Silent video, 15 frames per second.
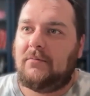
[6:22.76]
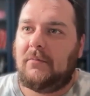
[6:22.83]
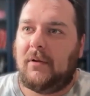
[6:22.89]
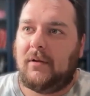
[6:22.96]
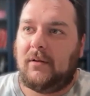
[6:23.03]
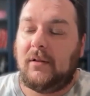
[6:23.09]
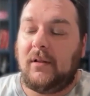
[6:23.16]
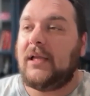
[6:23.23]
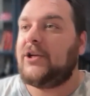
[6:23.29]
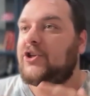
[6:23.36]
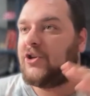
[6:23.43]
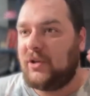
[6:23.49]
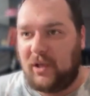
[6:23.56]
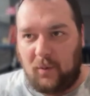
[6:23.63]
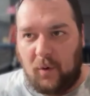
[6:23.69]

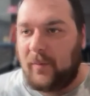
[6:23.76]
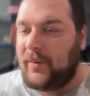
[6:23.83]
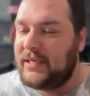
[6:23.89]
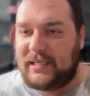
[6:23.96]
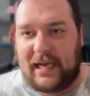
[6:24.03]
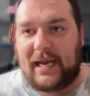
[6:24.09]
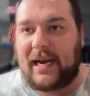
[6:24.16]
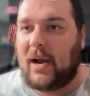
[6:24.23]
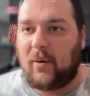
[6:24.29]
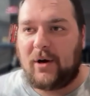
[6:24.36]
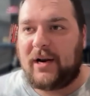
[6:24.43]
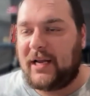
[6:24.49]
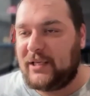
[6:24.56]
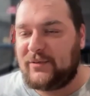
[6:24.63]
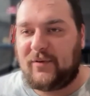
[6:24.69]
literally will be 10-hour
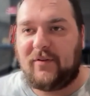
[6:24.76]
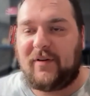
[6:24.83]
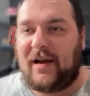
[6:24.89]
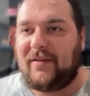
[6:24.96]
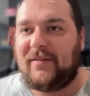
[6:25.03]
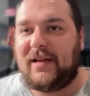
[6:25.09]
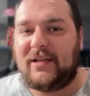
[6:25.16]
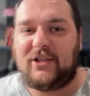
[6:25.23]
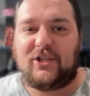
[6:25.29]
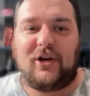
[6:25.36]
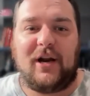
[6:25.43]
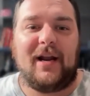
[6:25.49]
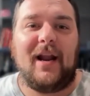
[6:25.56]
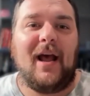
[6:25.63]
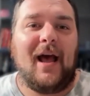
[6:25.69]
days for 5 days
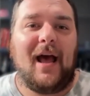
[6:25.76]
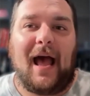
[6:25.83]
straight.